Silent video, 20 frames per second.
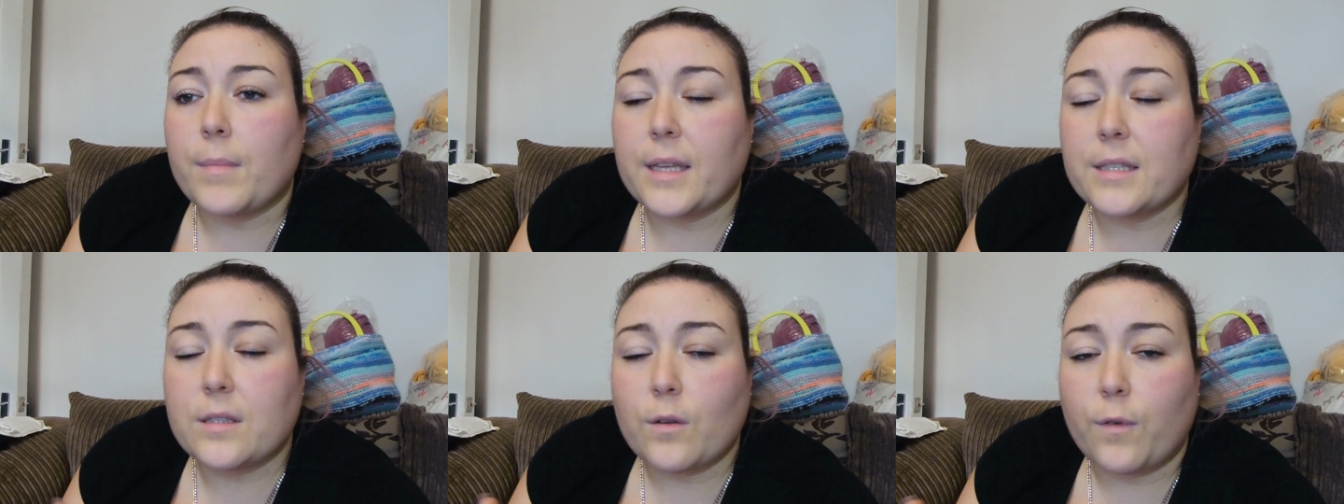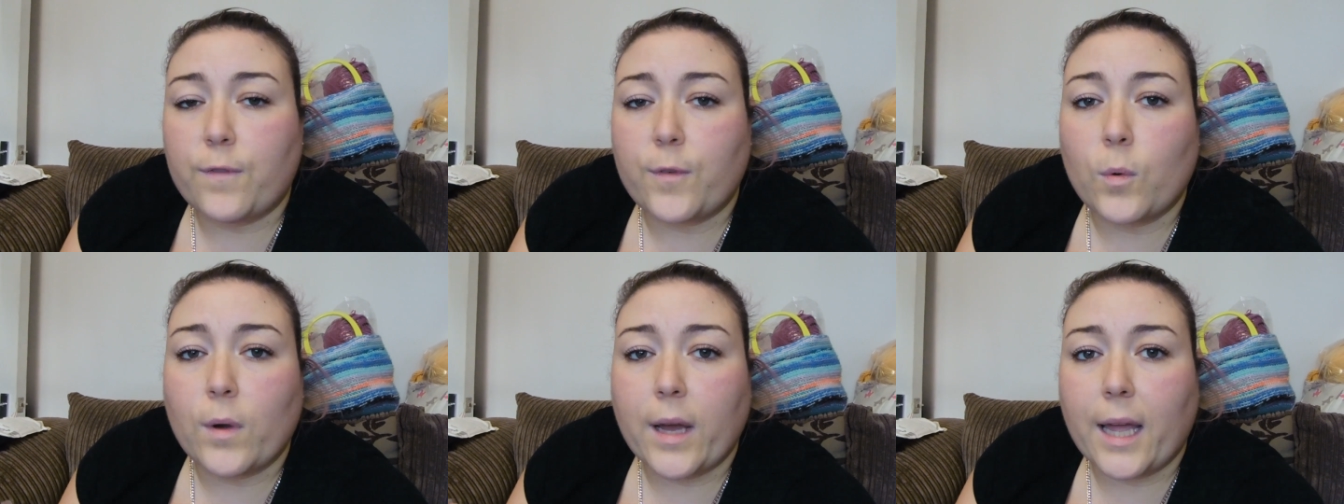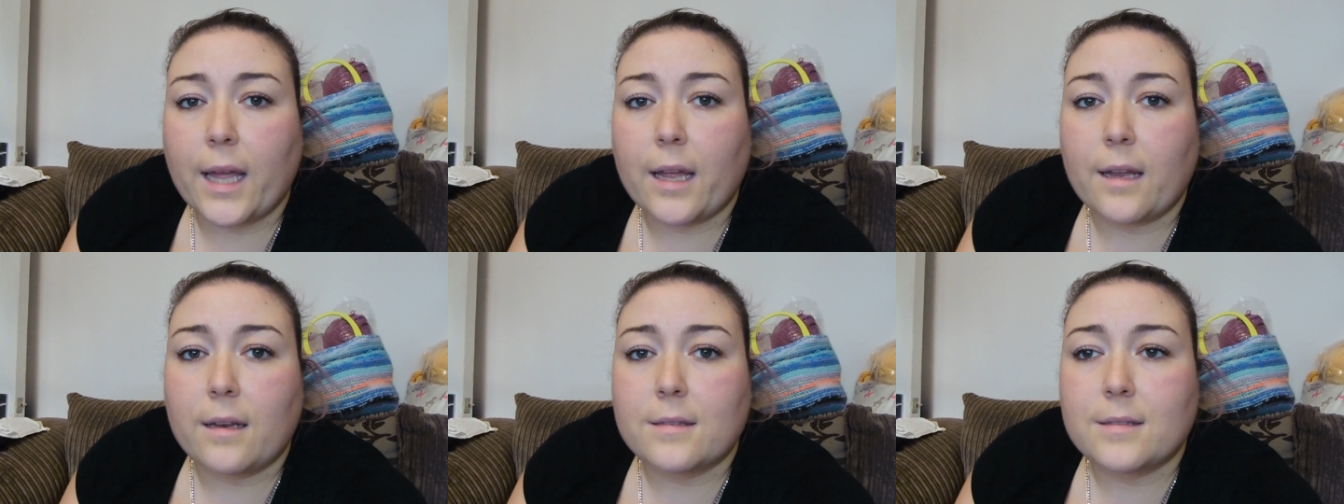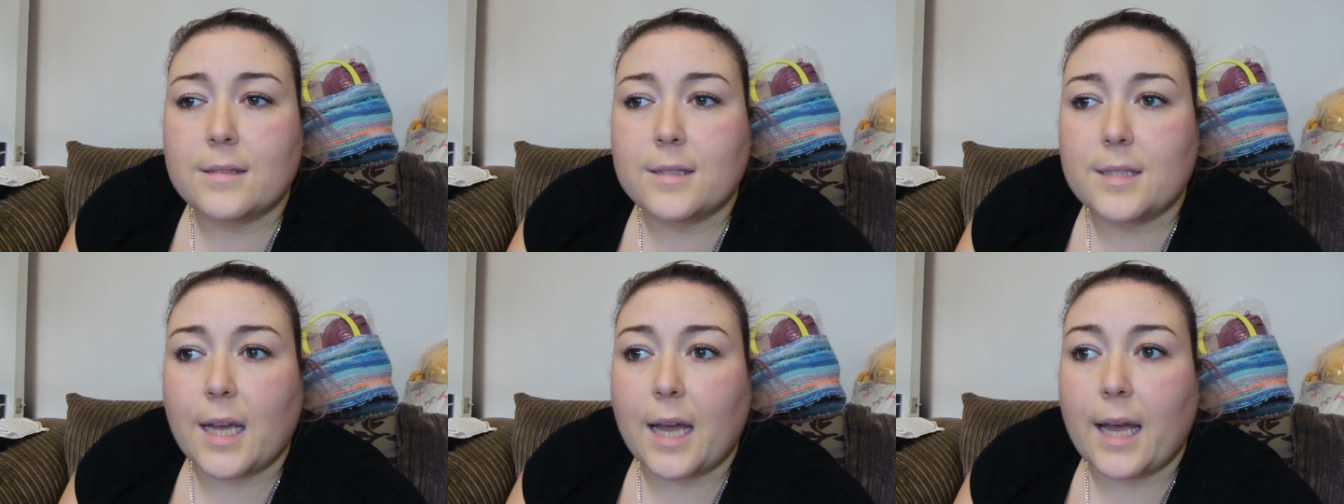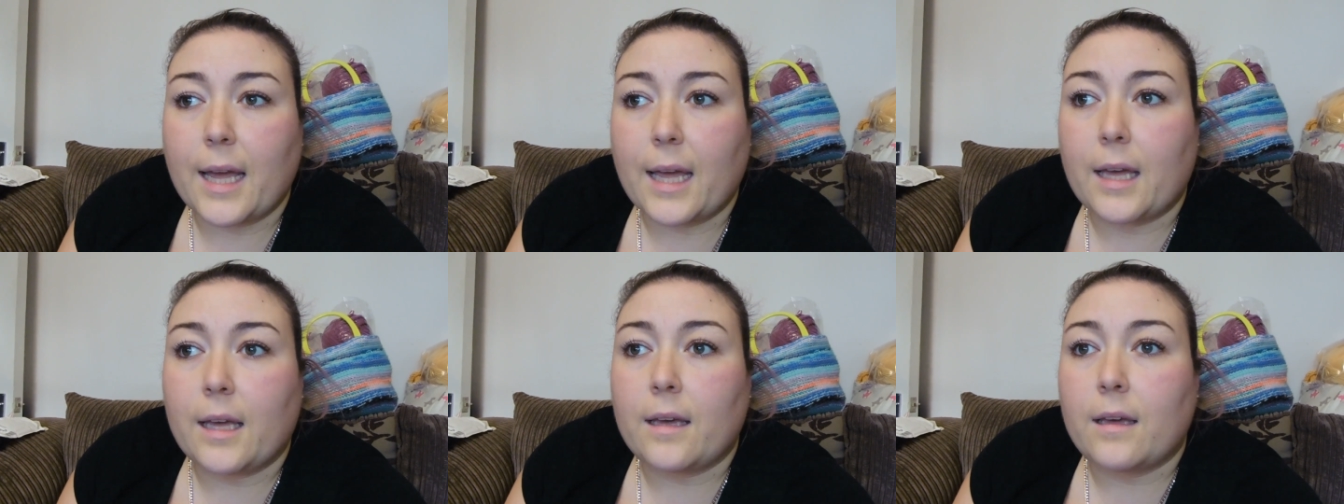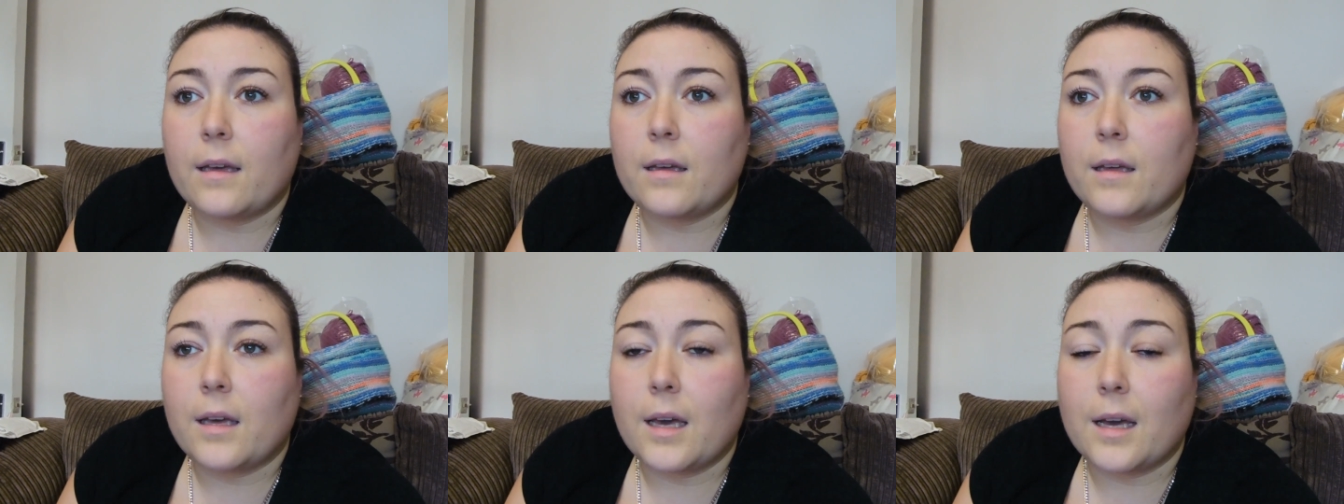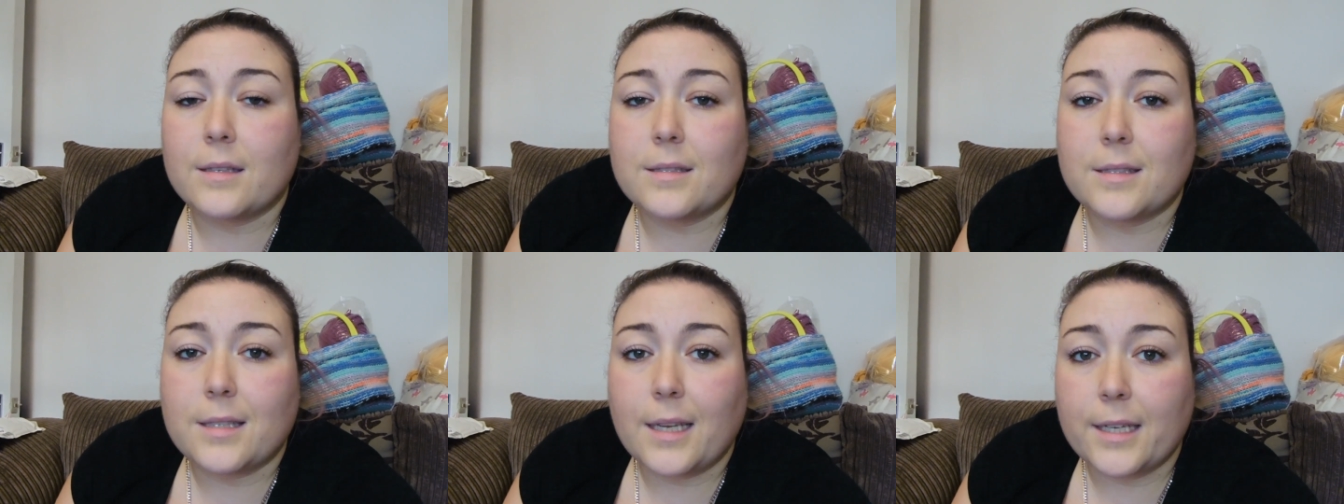there's a 14 day
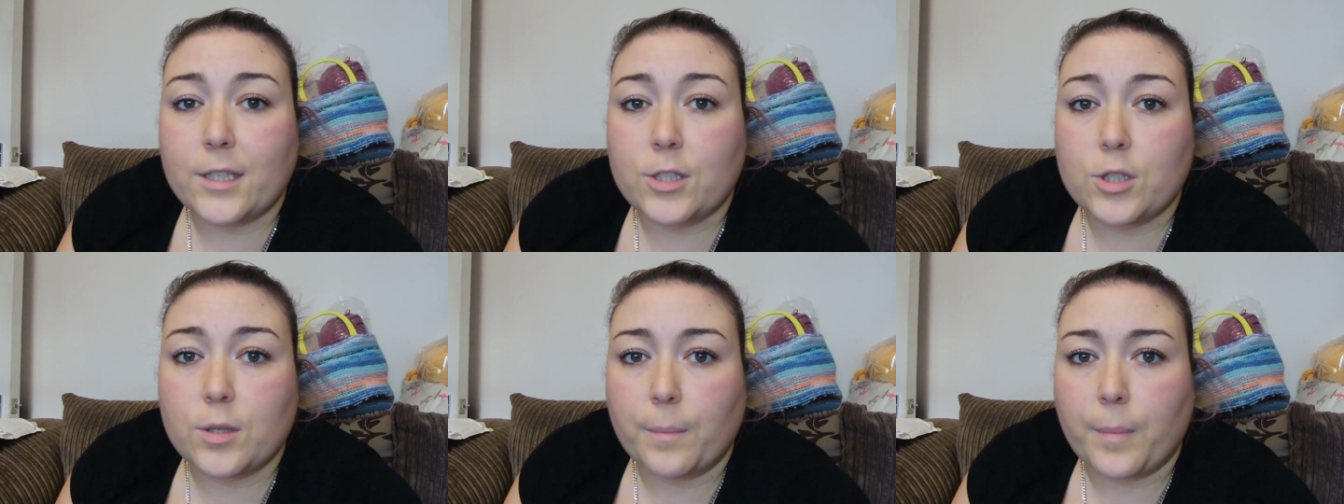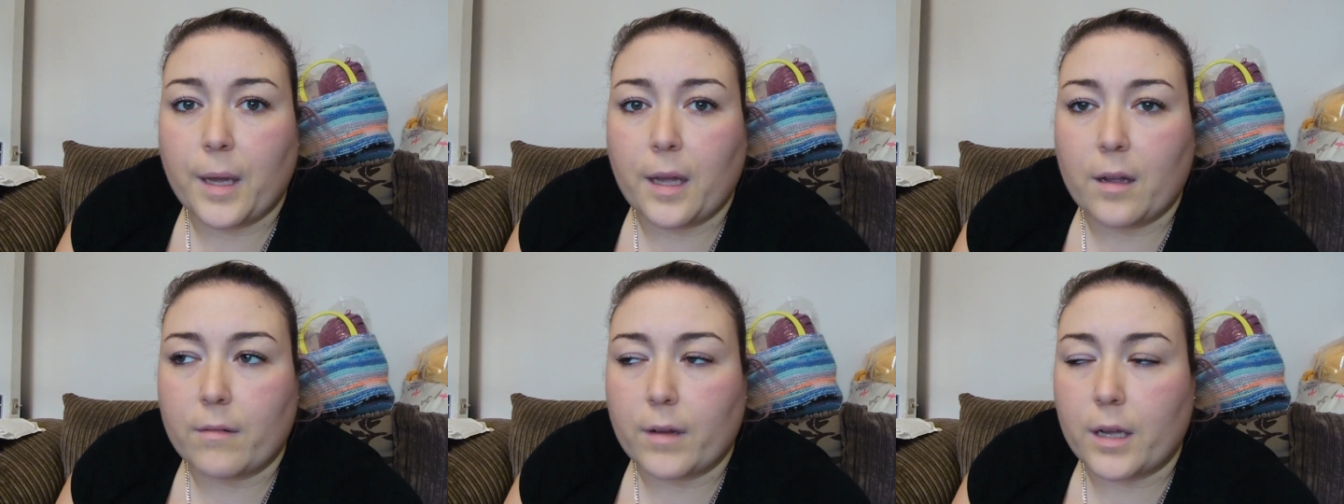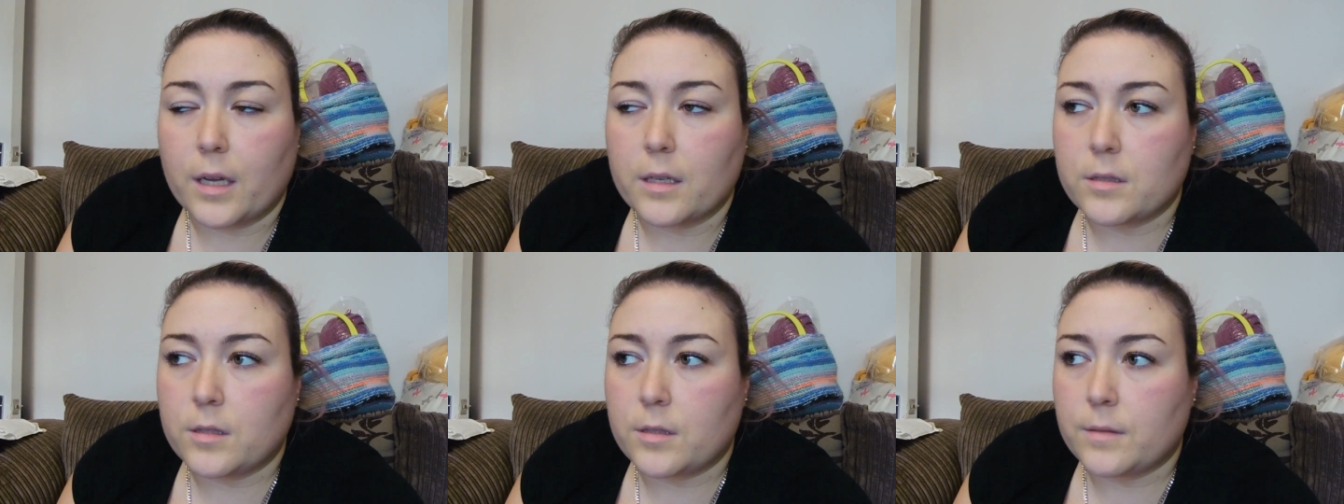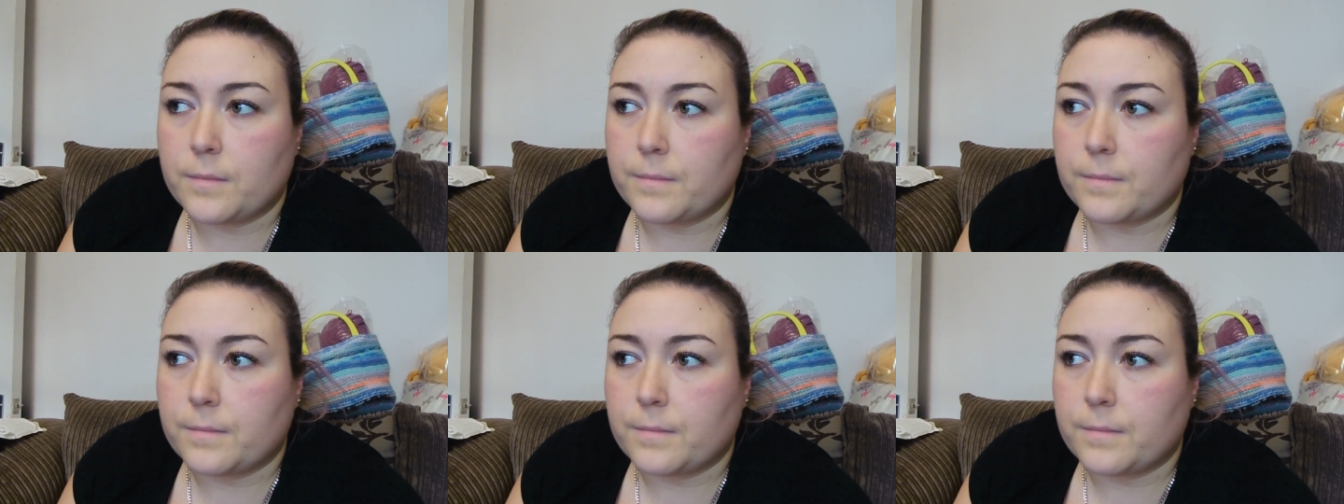cancellation period.